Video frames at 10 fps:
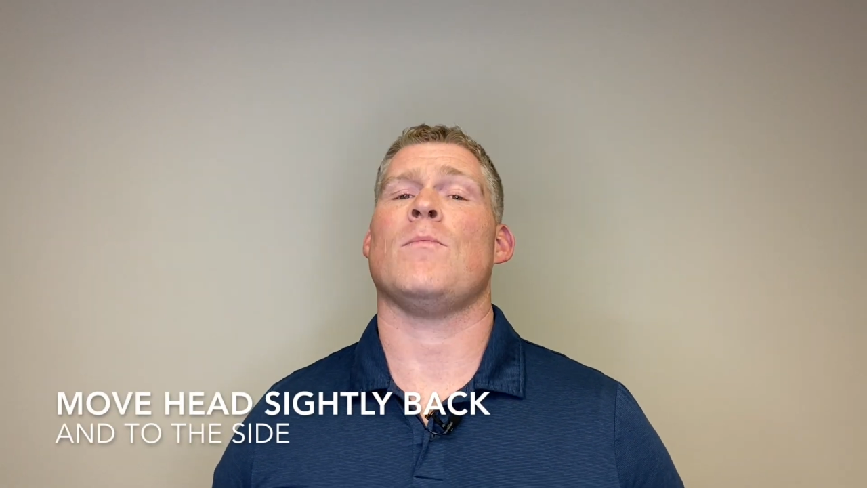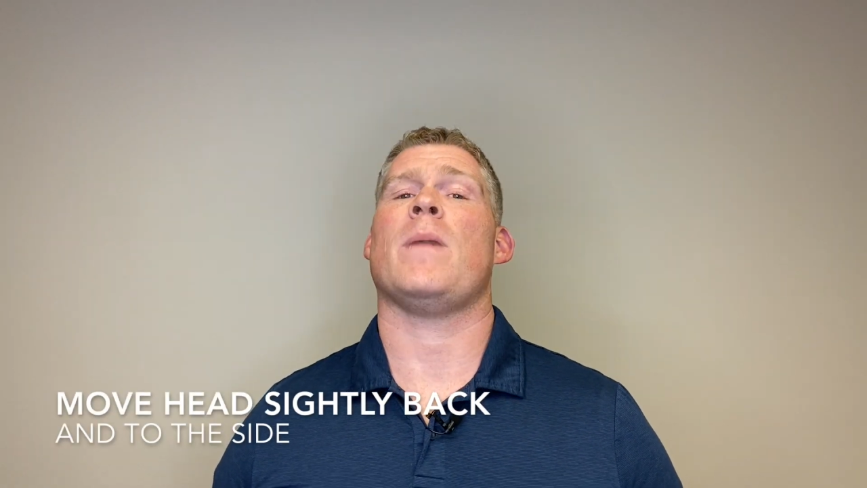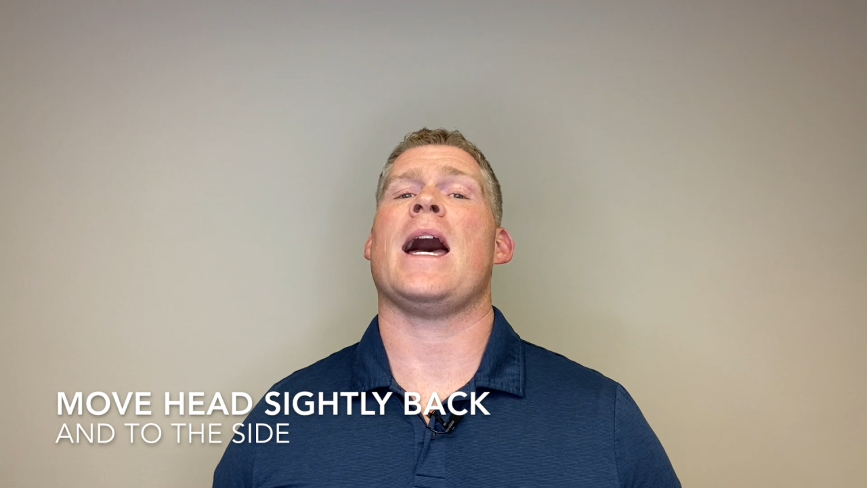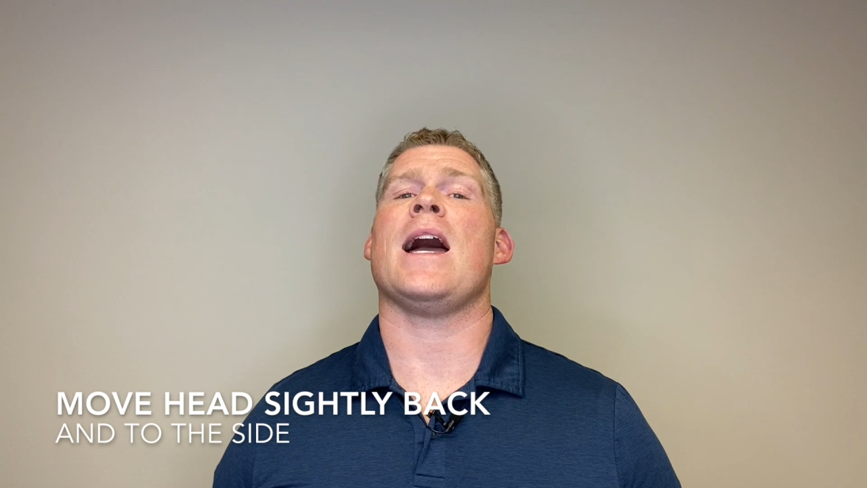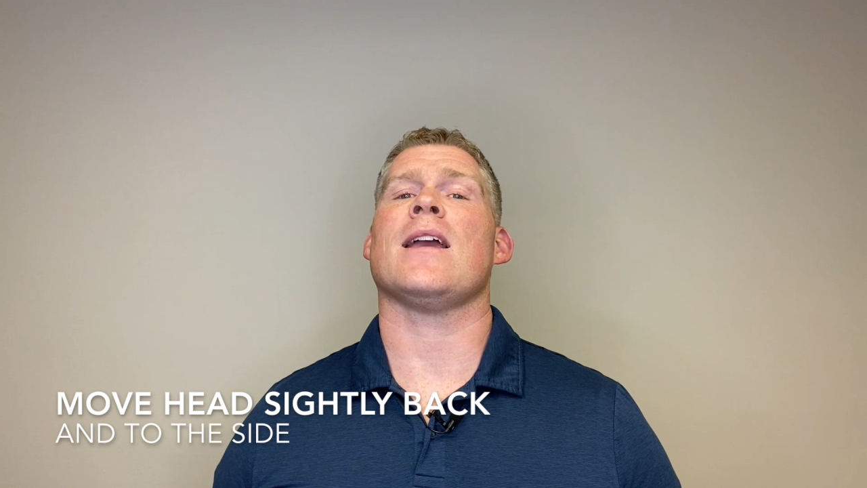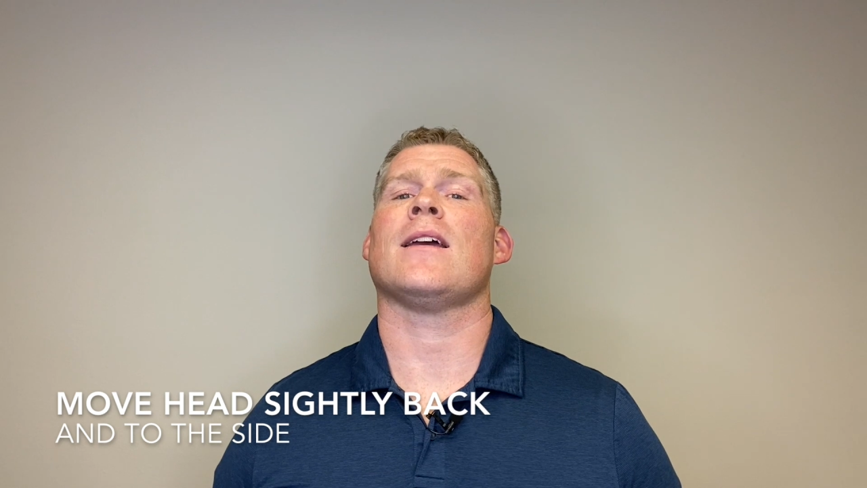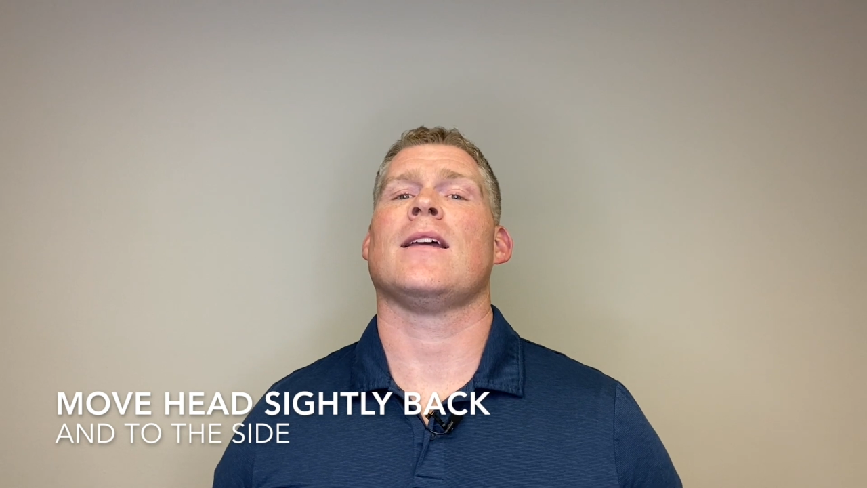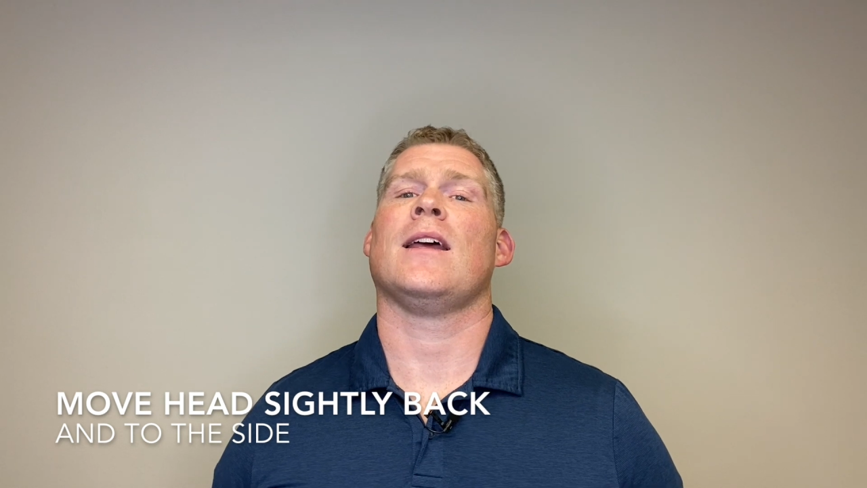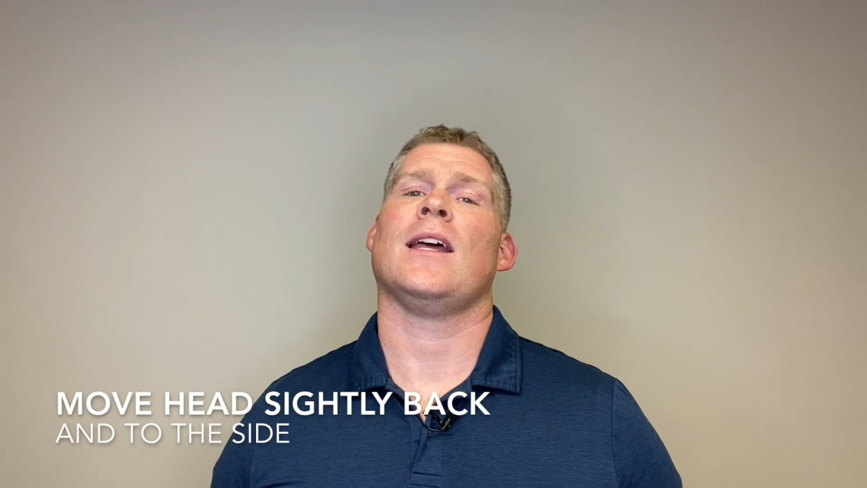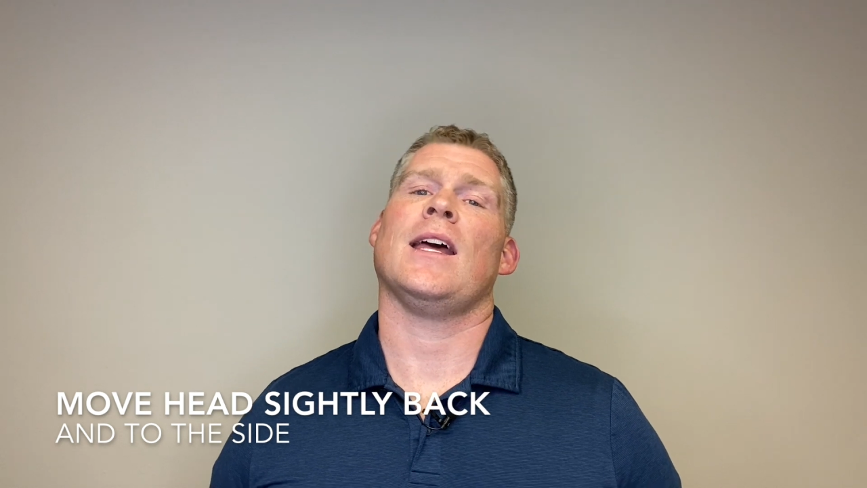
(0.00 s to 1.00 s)
back
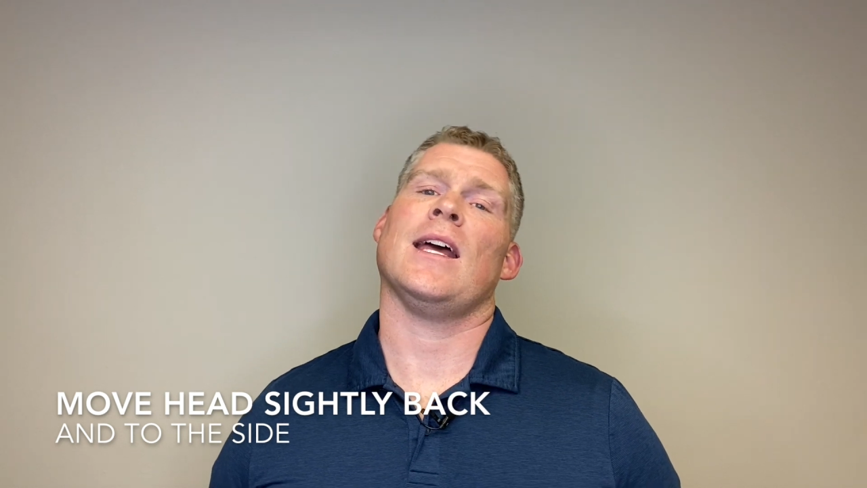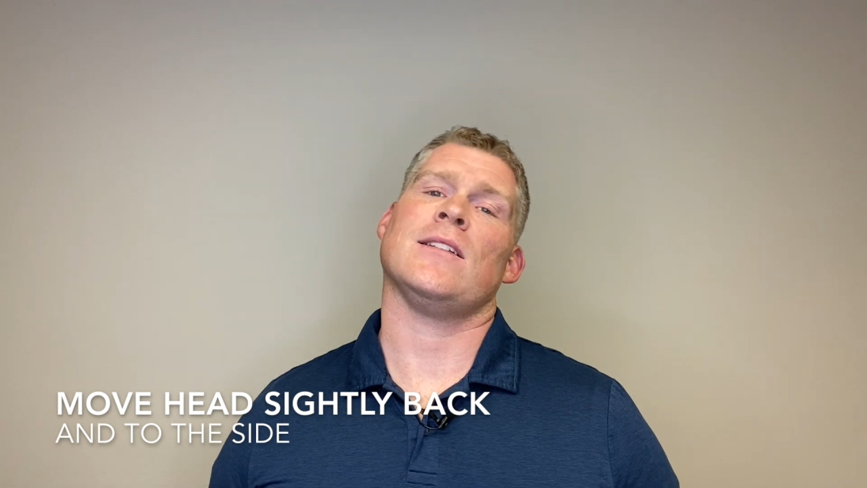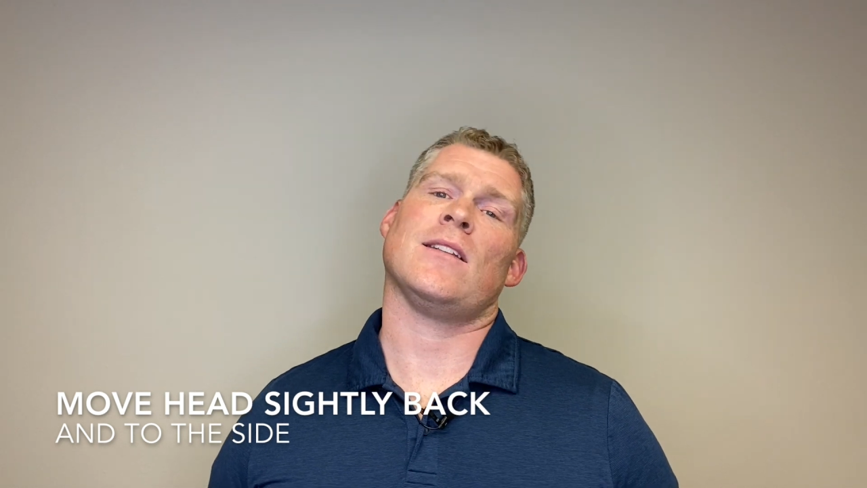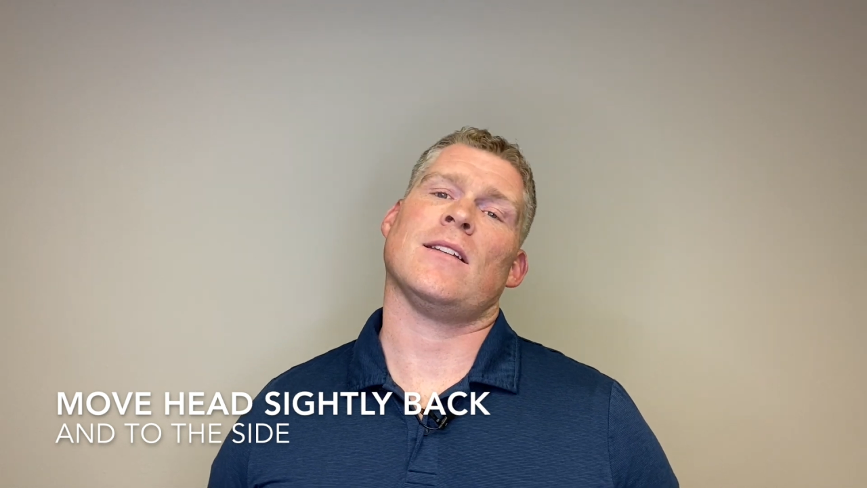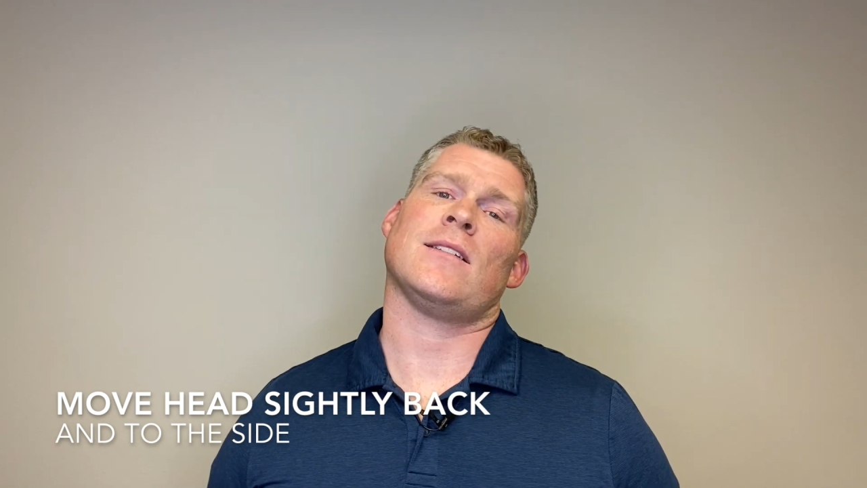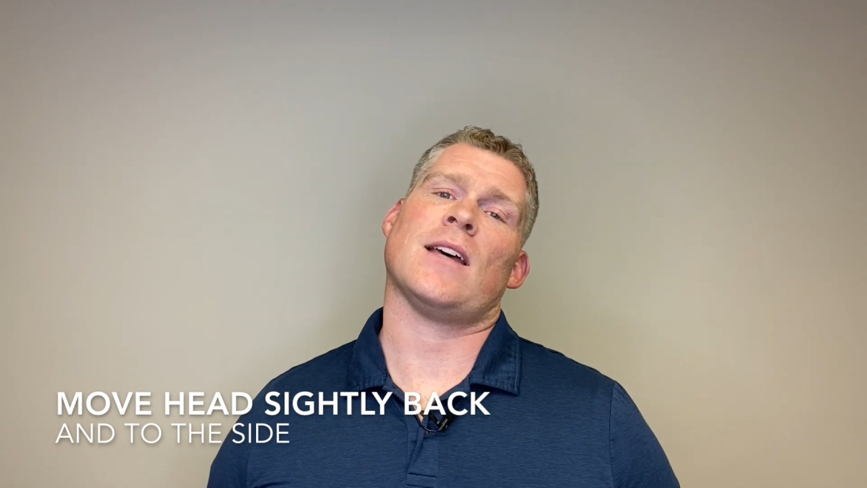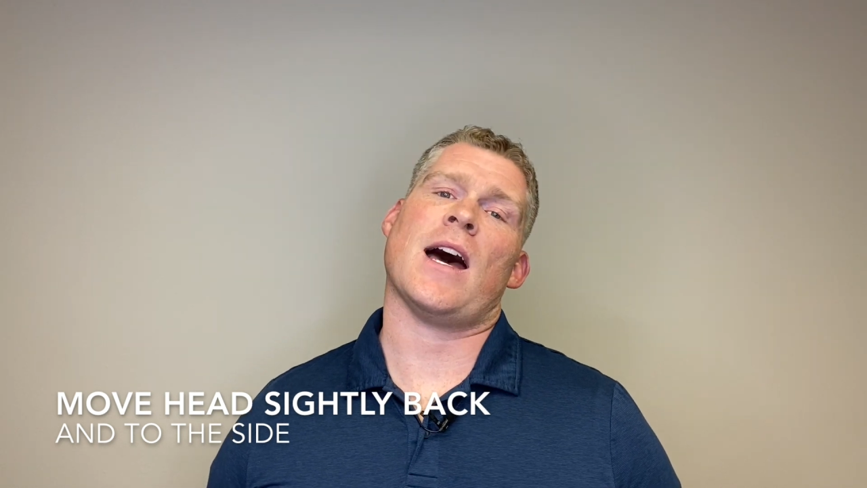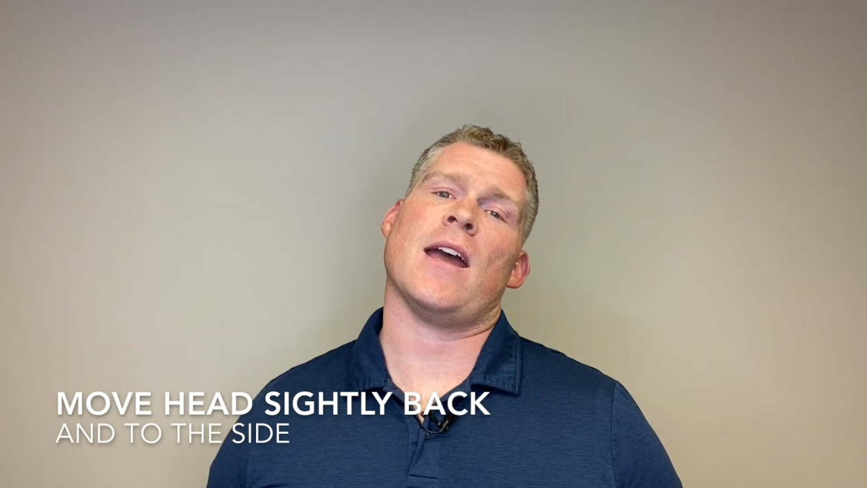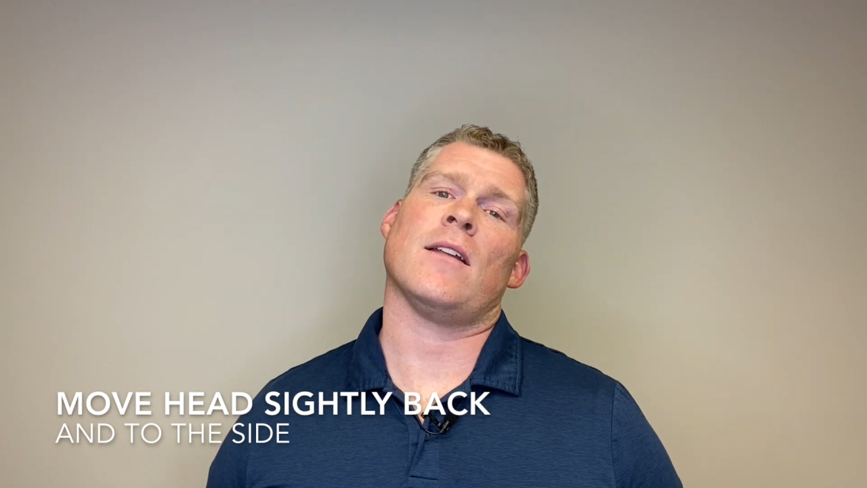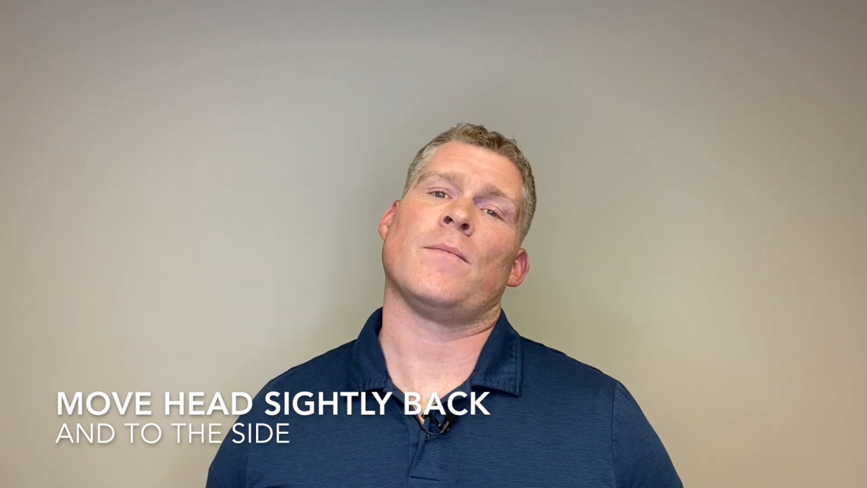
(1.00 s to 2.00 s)
and to the
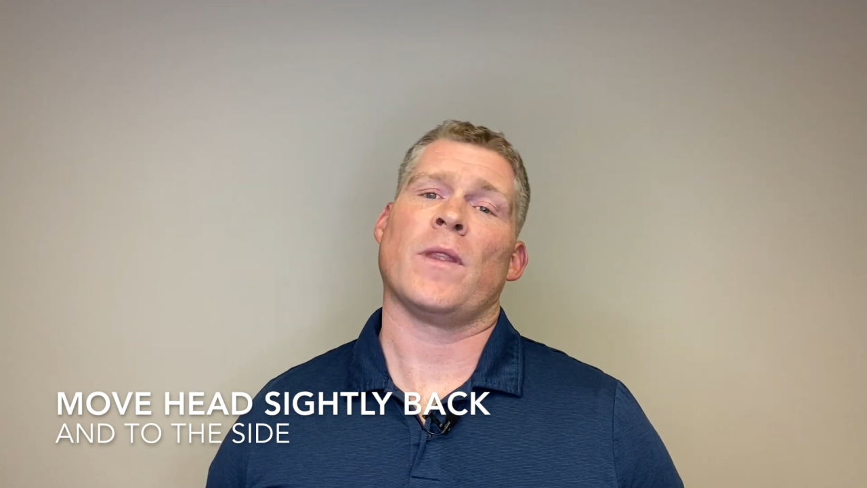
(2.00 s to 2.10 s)
side.